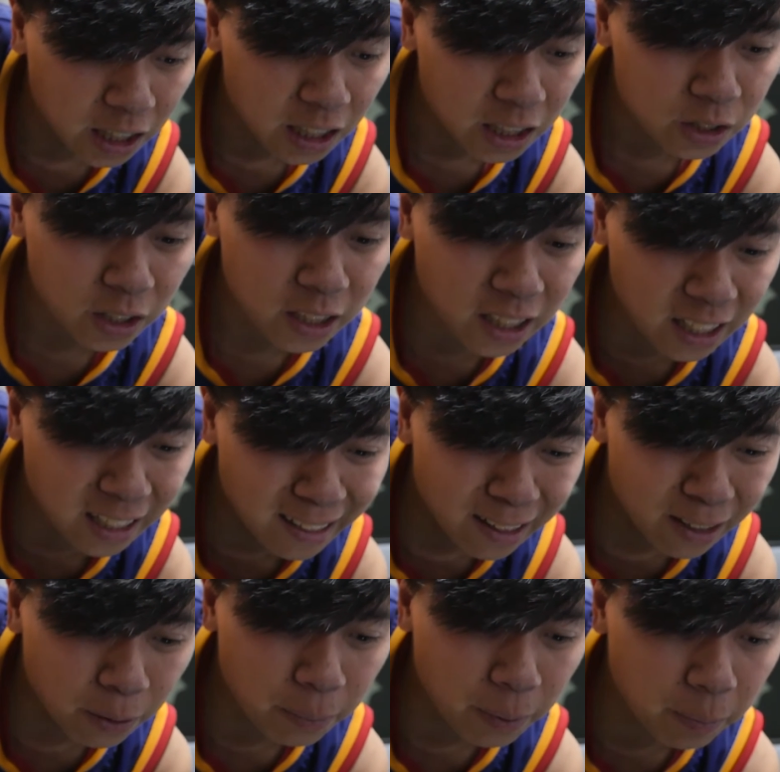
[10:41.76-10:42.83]
It's running a
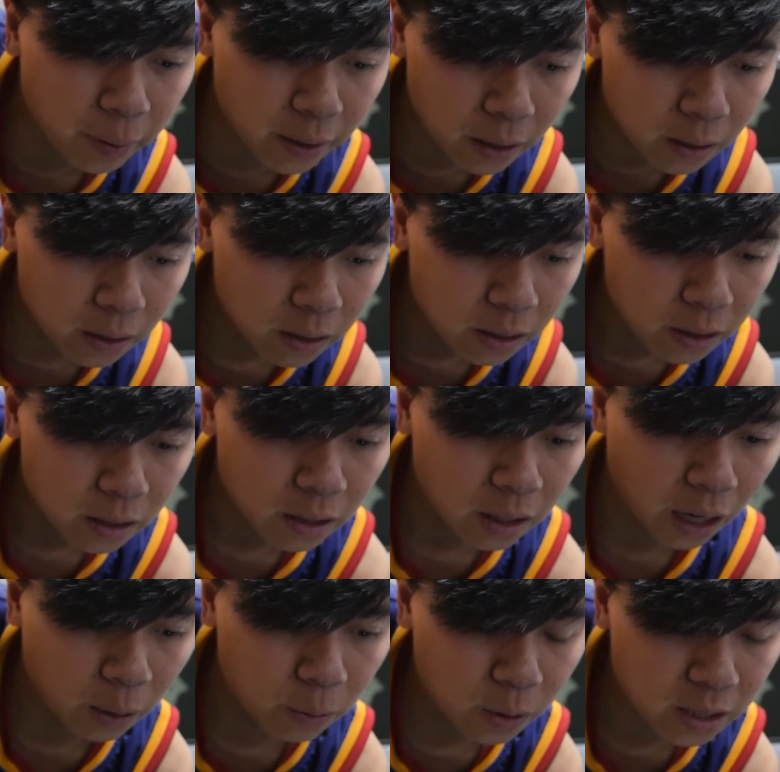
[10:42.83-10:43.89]
little bit better.
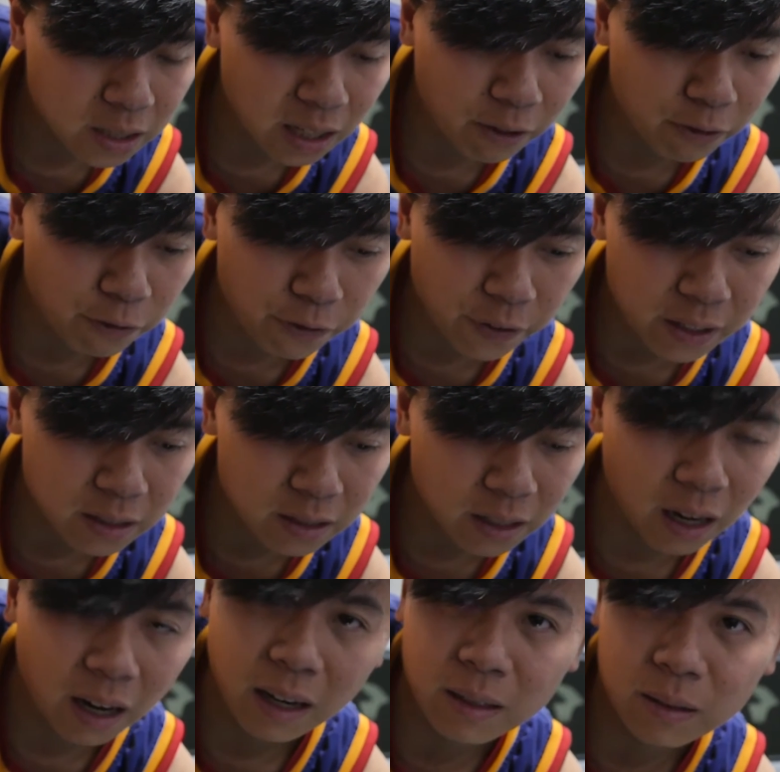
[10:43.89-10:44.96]
I wouldn't say it fixed the
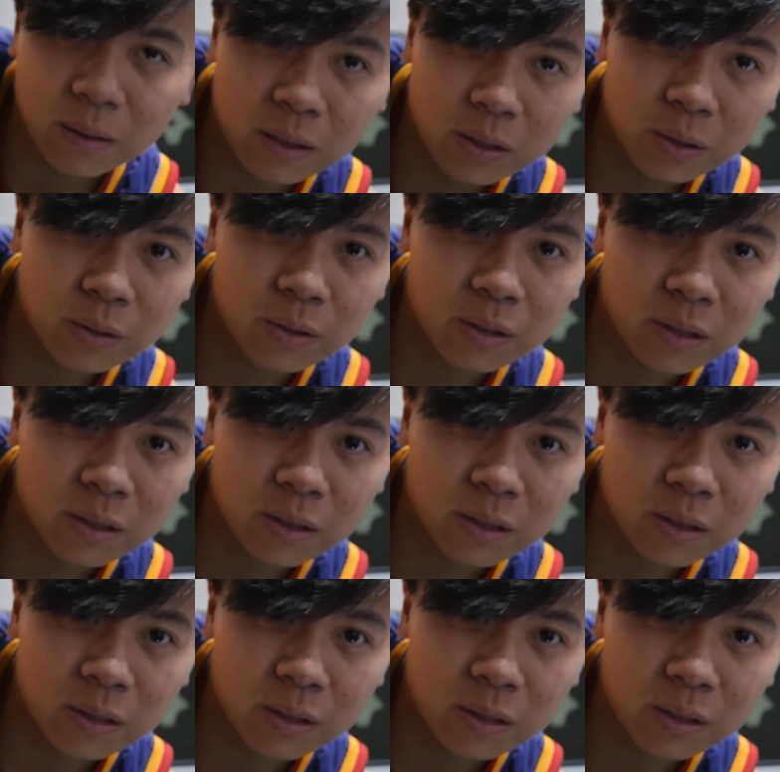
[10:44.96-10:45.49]
idle issues,